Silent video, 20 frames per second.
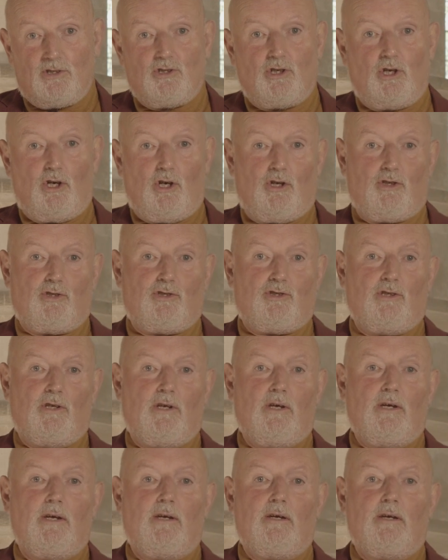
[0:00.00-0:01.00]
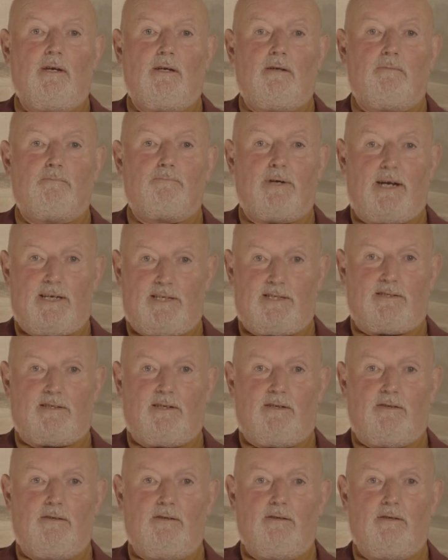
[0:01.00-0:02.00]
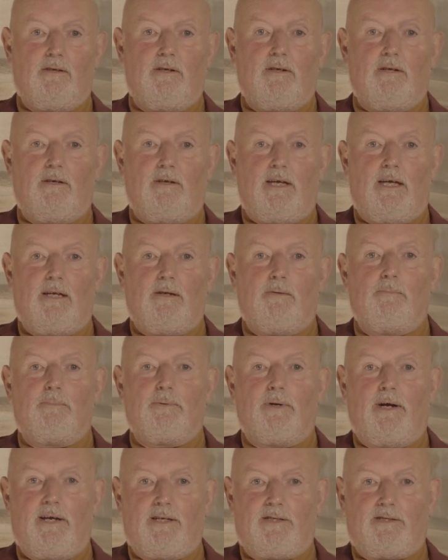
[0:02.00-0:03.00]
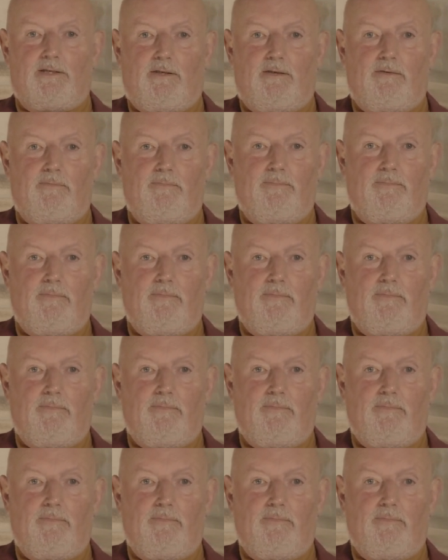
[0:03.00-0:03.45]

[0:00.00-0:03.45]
Church, Preston in Brighton.